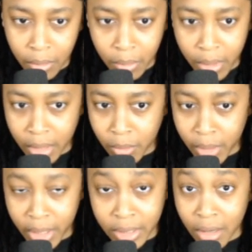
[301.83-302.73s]
when
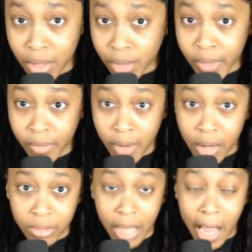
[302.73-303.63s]
when he starts running
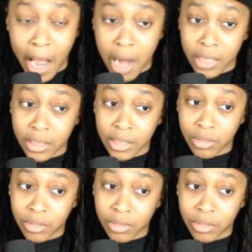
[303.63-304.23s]
routes. I honestly